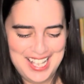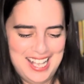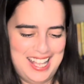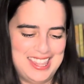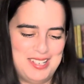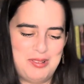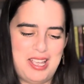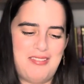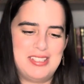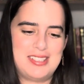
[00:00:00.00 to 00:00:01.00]
And then we
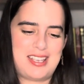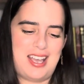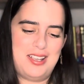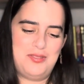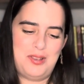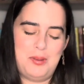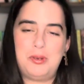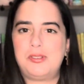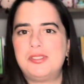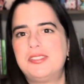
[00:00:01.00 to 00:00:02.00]
have A Sky of
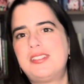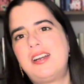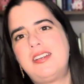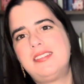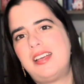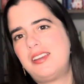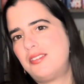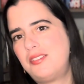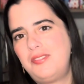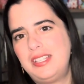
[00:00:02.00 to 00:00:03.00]
Emerald Stars,
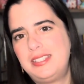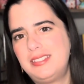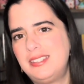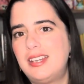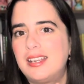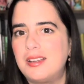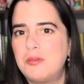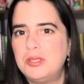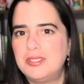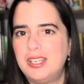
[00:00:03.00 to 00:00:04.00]
another fantasy that I can't
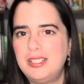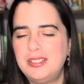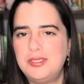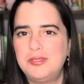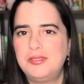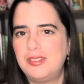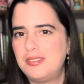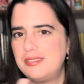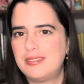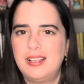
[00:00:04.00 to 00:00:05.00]
wait to get into
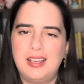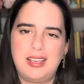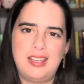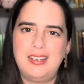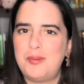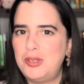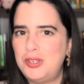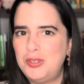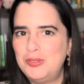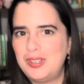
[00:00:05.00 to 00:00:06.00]
because, again, I'm a
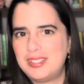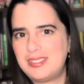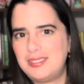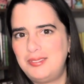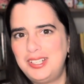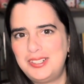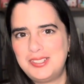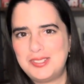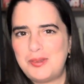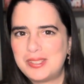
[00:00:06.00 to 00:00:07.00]
new fantasy reader,
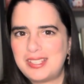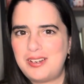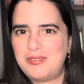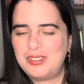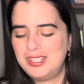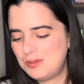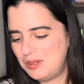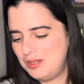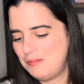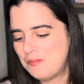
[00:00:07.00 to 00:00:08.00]
so I'm excited for this
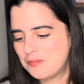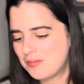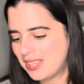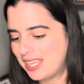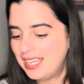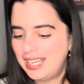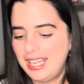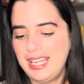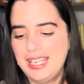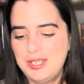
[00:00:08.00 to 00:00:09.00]
one.
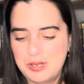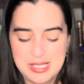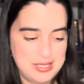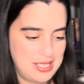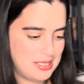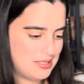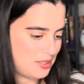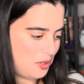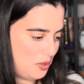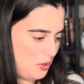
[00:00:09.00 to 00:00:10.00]
Anyways, that's
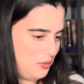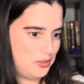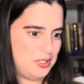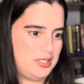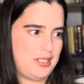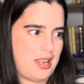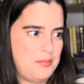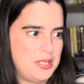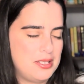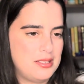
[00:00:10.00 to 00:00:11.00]
all for today
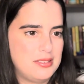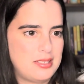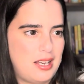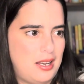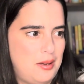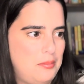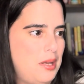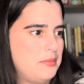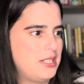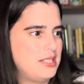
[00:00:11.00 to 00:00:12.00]
because um,
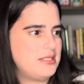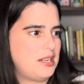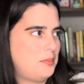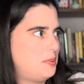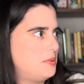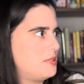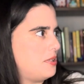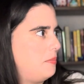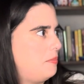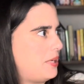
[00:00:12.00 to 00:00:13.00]
I'm gonna set up
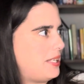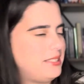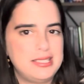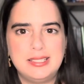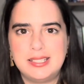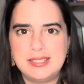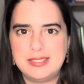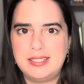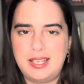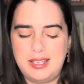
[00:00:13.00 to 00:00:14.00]
some painting
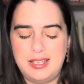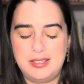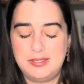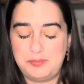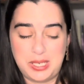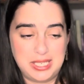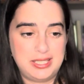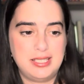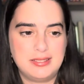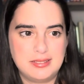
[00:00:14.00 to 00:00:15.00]
the
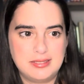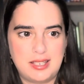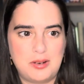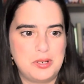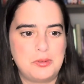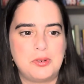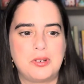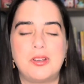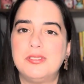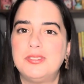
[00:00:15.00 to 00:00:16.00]
paintings that I want to
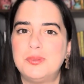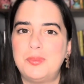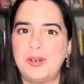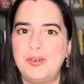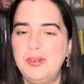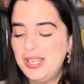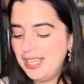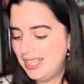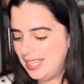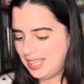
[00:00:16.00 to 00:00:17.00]
work on tomorrow
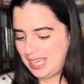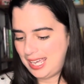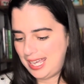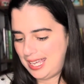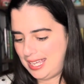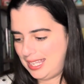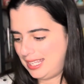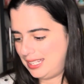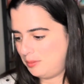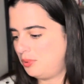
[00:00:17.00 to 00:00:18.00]

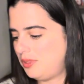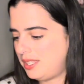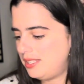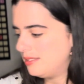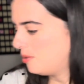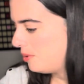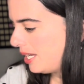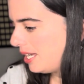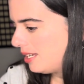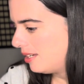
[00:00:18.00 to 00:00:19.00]
and put these
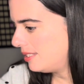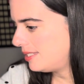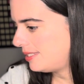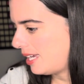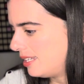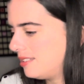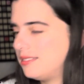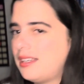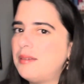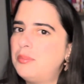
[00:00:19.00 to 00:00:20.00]
away on the side
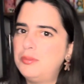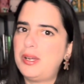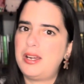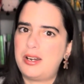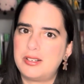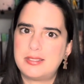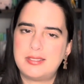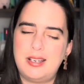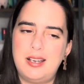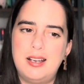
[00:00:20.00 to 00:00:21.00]
because I put my
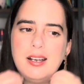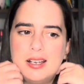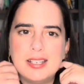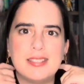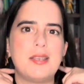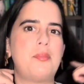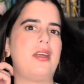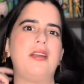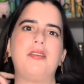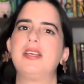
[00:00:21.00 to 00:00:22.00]
arcs uh, on a
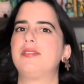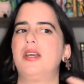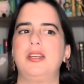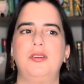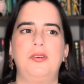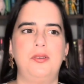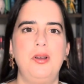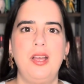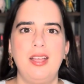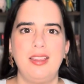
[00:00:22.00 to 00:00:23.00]
separate area so I know
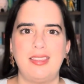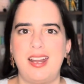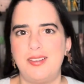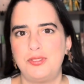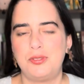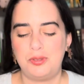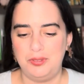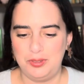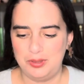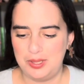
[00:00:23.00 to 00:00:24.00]
that I have to
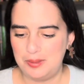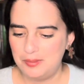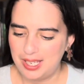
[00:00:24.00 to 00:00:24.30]
review them